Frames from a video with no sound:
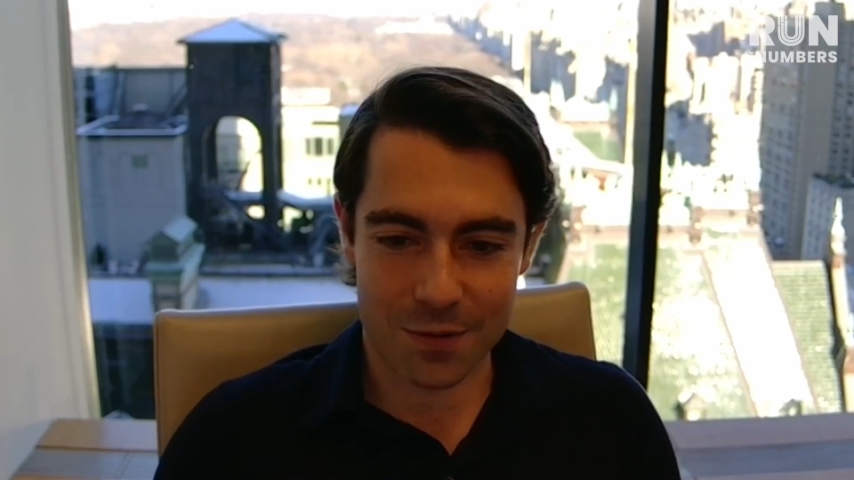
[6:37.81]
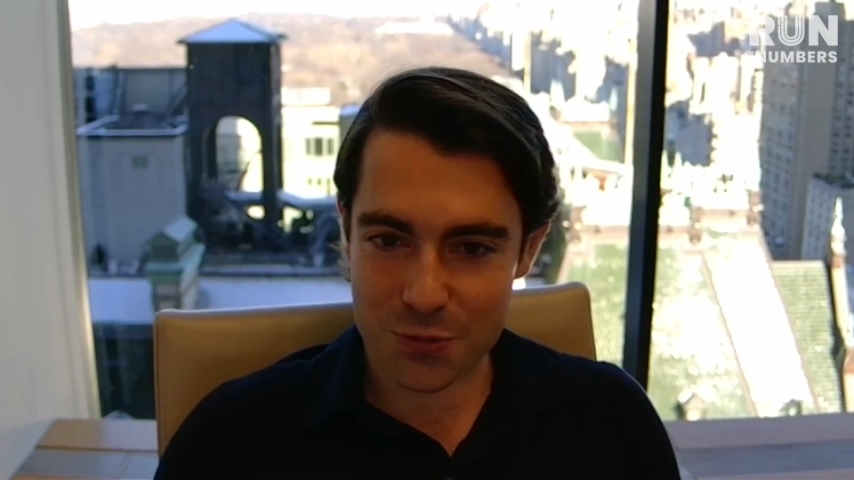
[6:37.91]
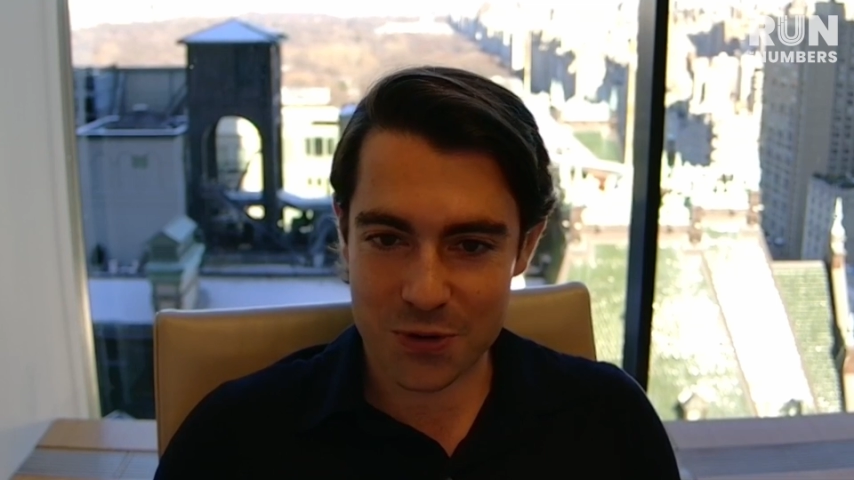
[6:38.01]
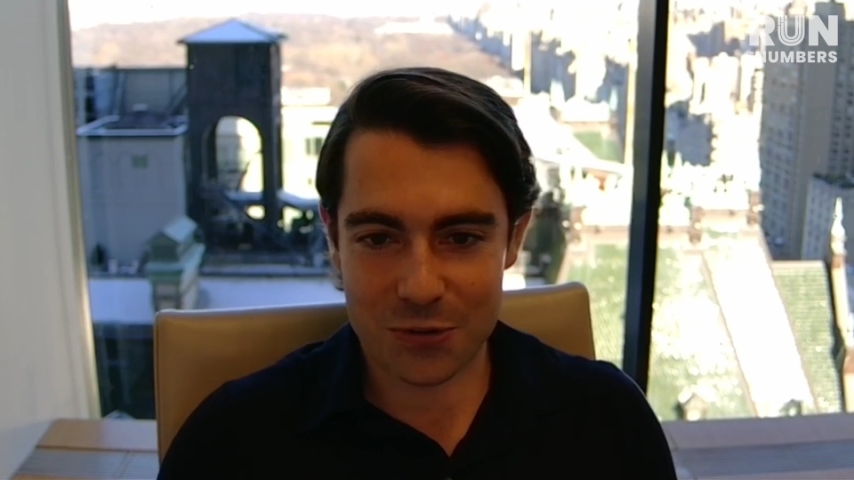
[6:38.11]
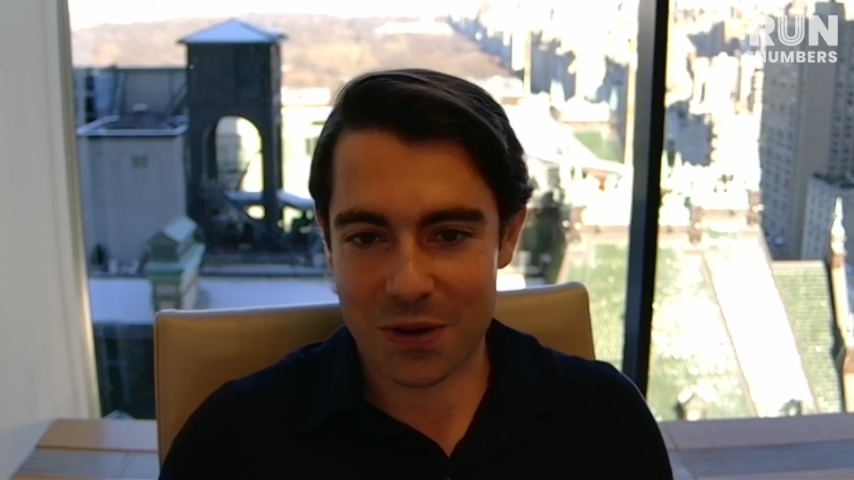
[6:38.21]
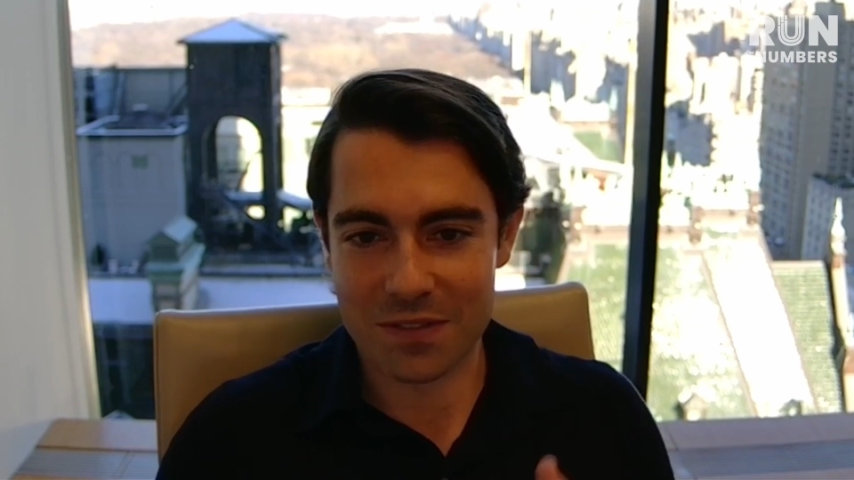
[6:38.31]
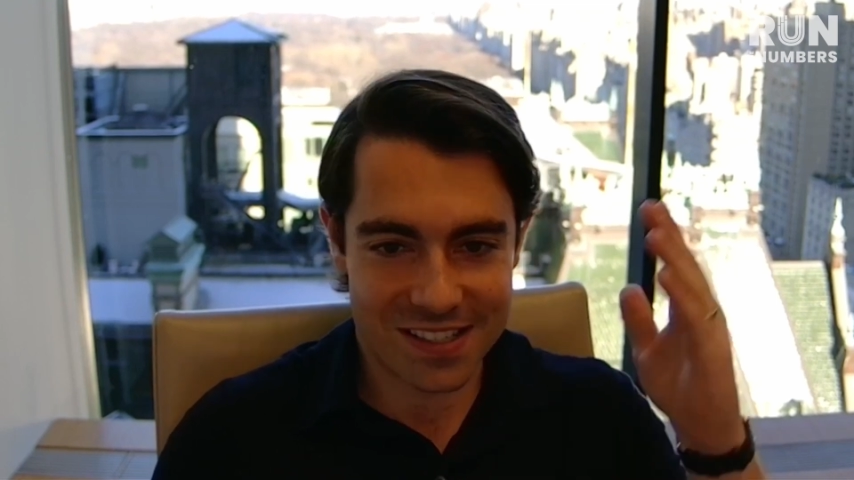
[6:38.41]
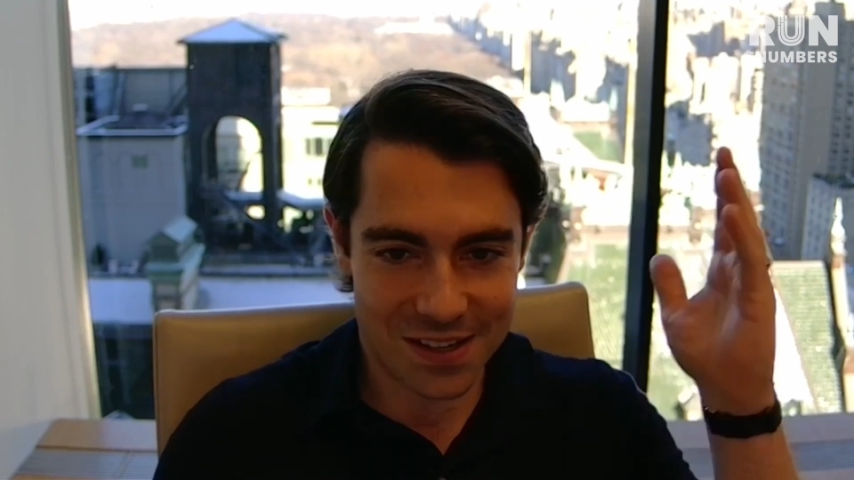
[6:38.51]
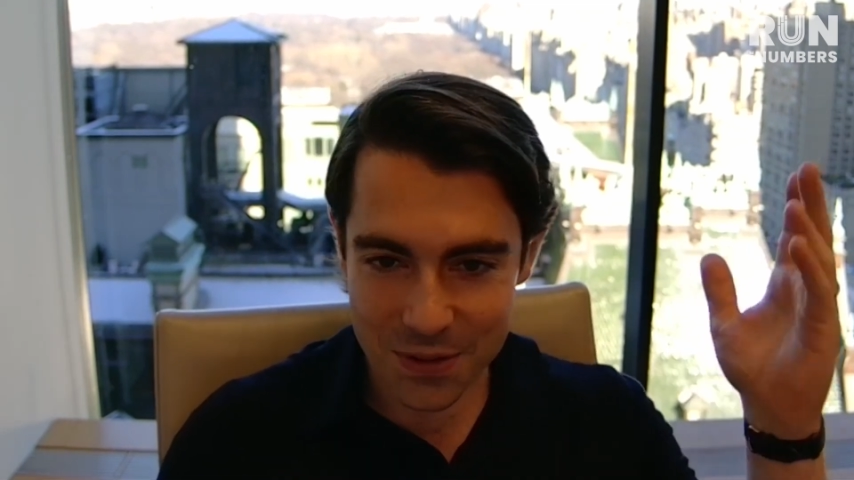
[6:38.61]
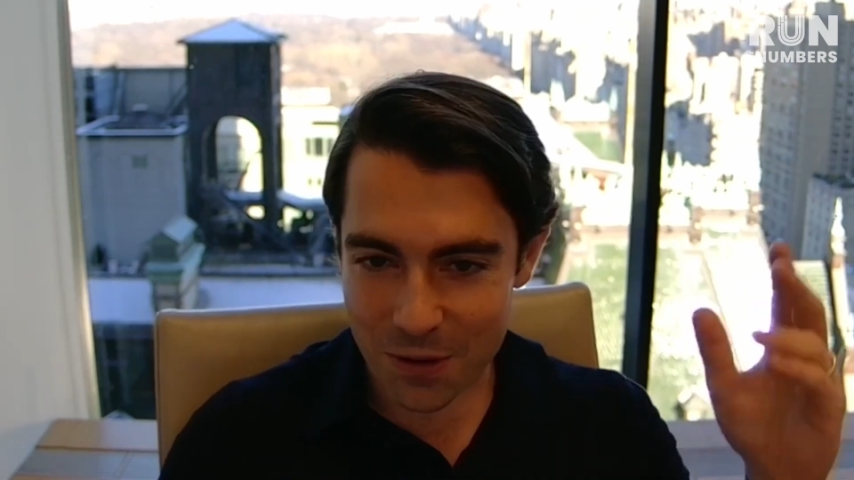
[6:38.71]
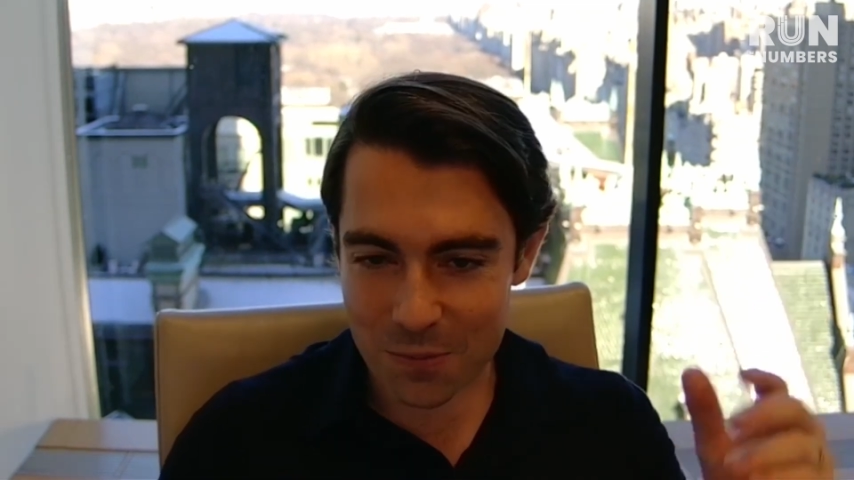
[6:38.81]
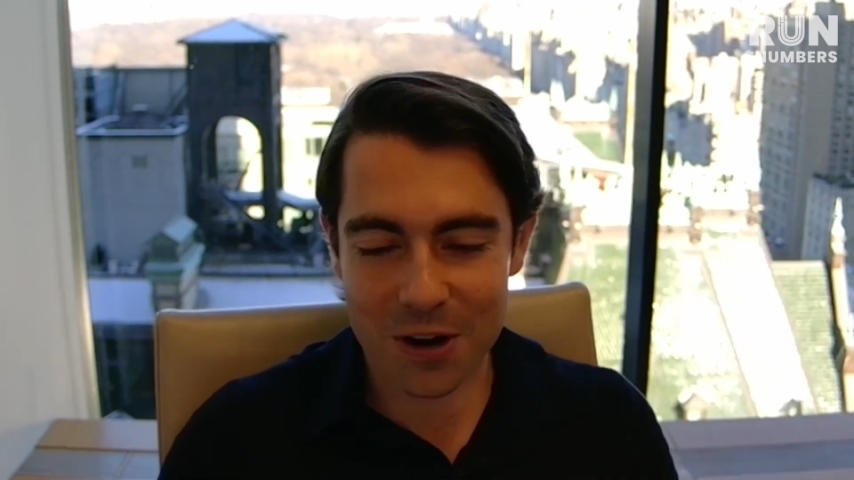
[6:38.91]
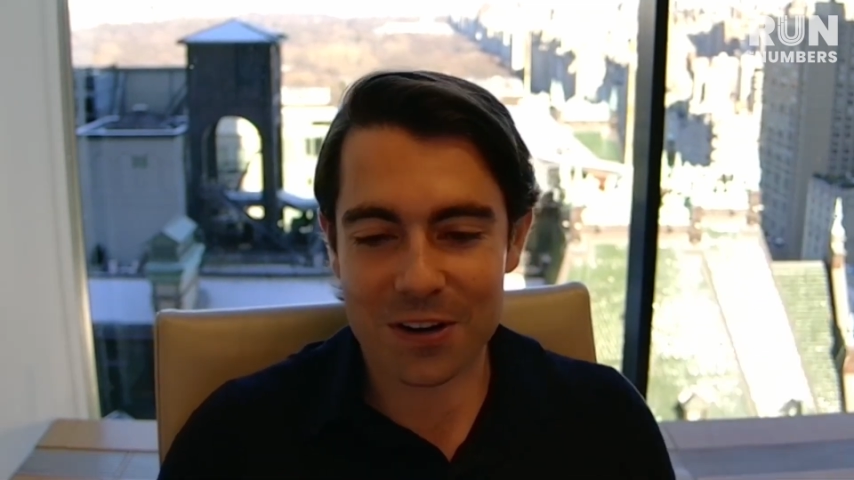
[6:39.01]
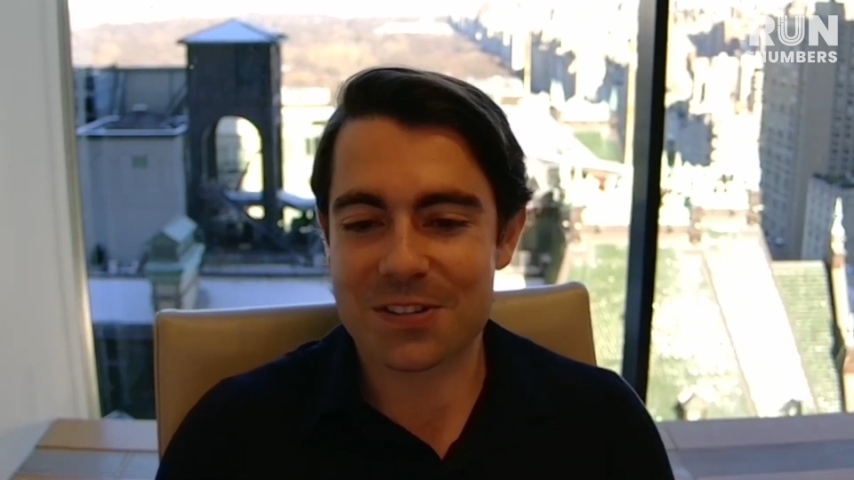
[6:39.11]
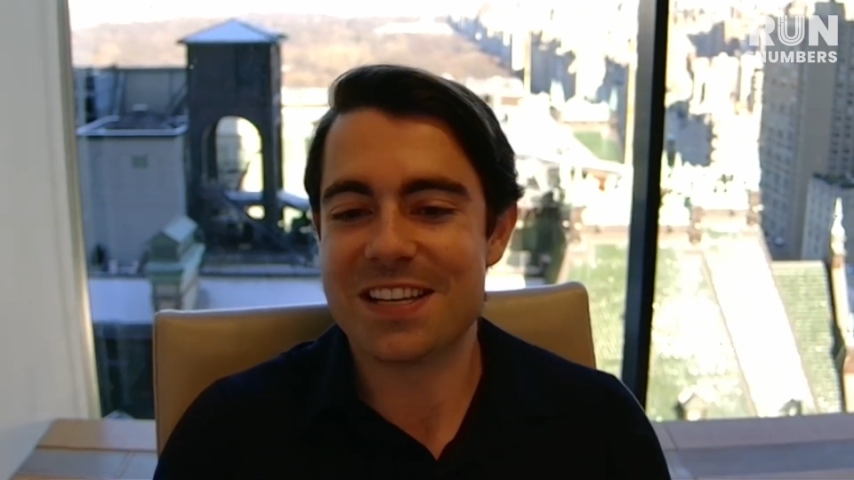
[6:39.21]
which we do obviously with our
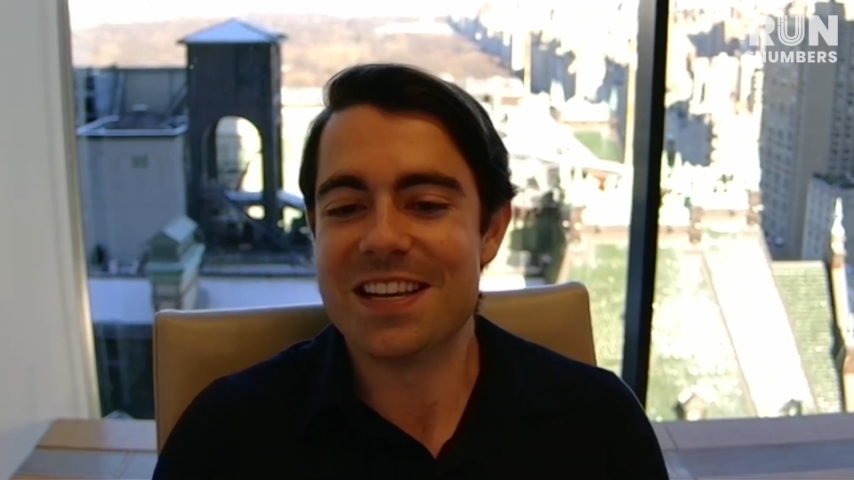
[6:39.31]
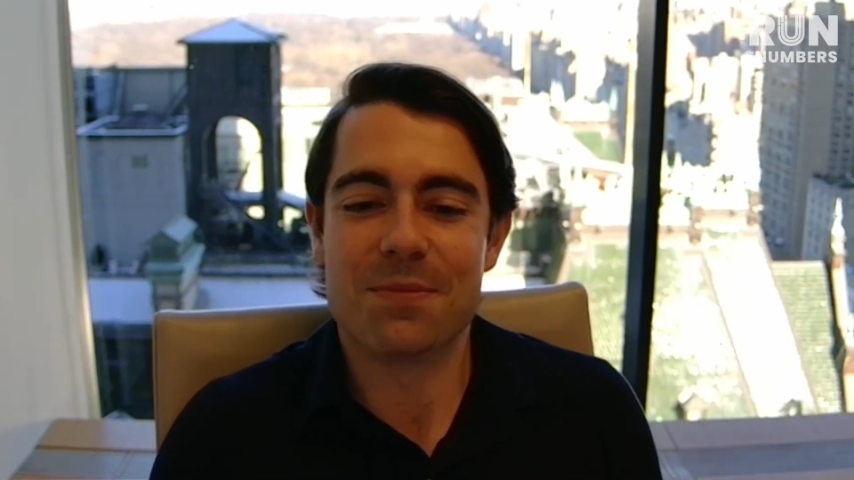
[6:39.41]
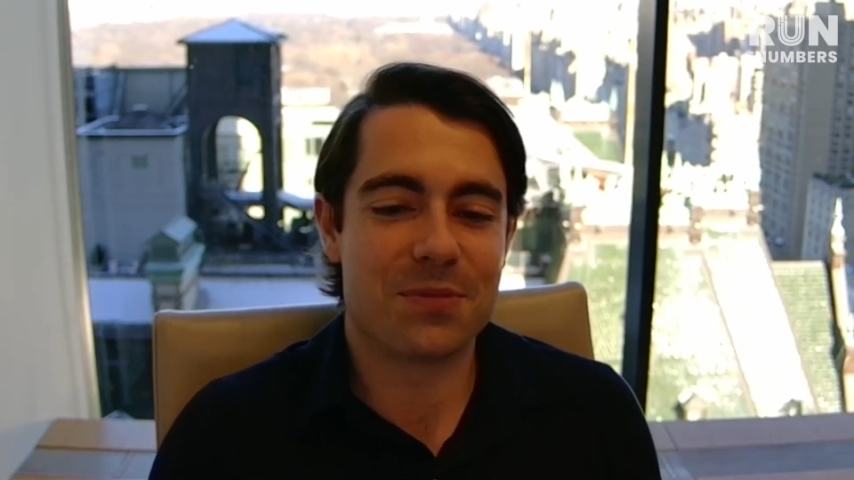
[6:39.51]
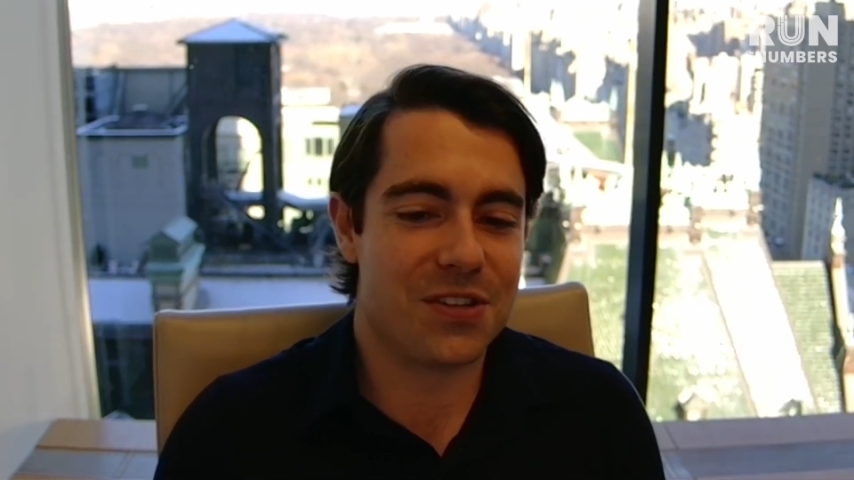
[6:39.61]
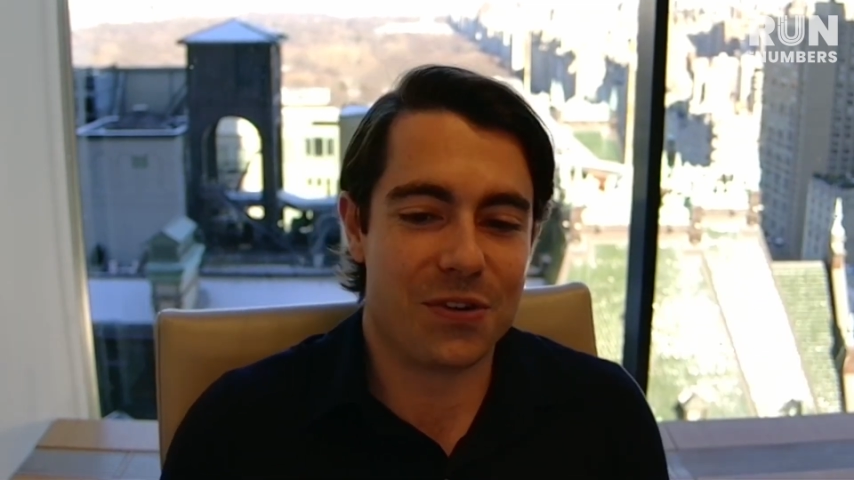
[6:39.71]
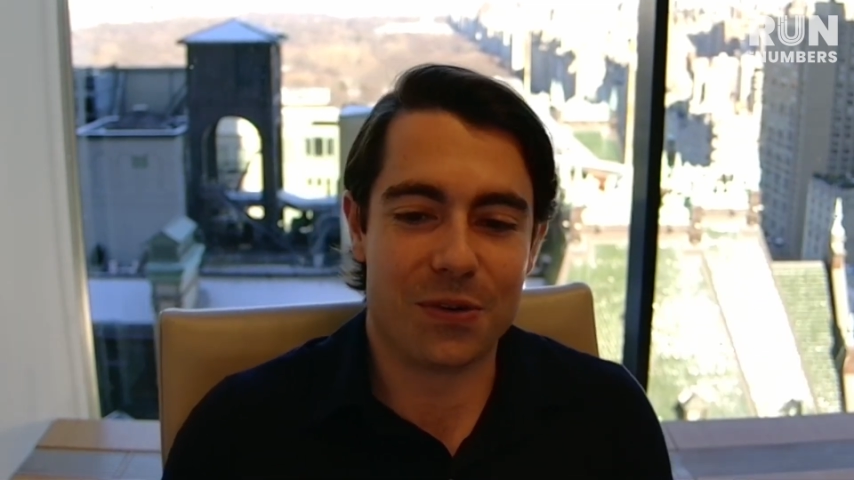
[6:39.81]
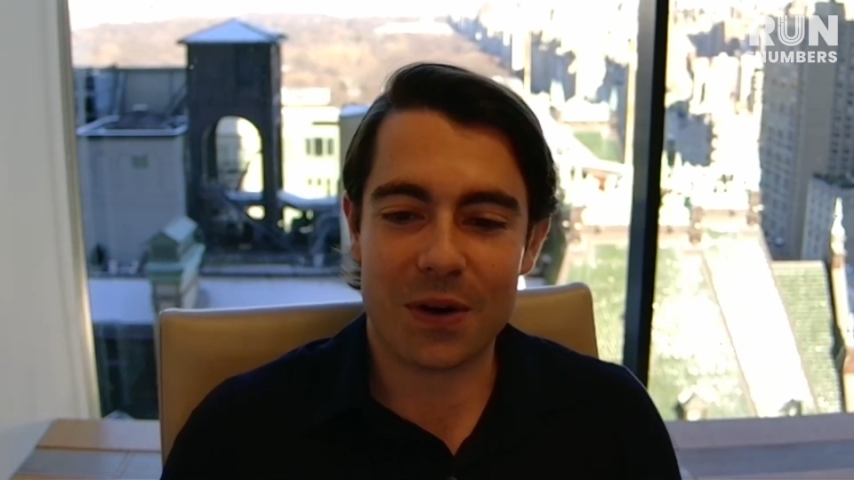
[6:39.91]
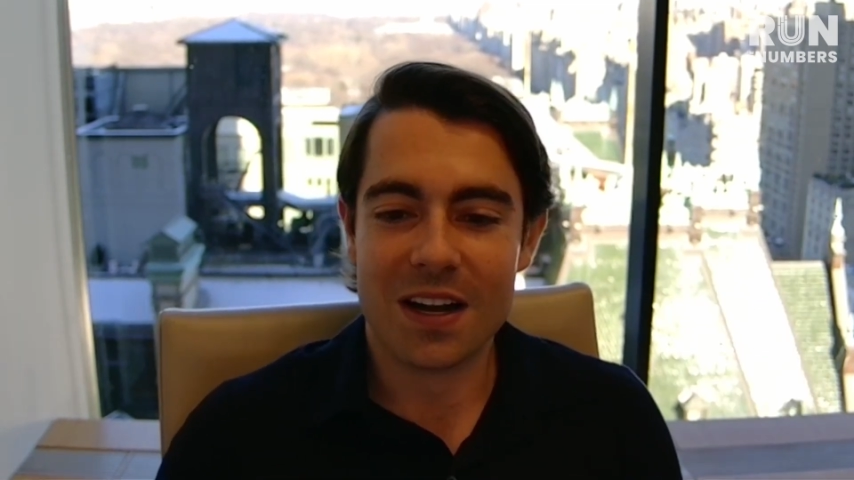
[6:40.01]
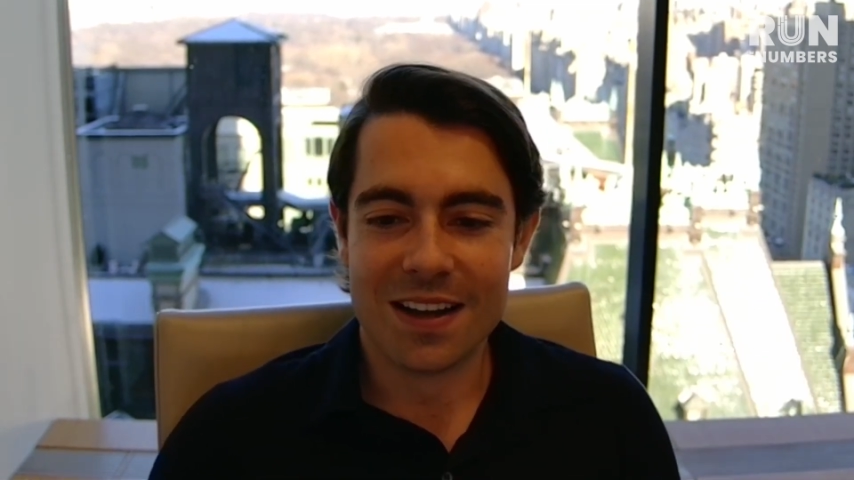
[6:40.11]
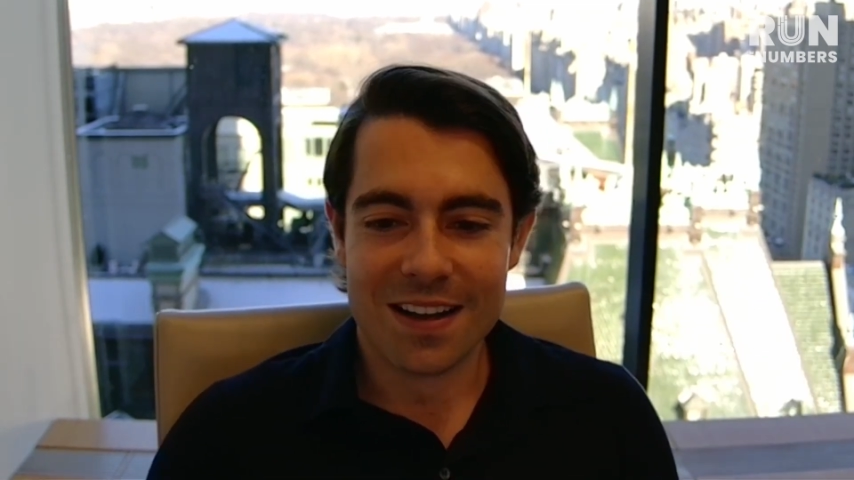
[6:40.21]
broader team, to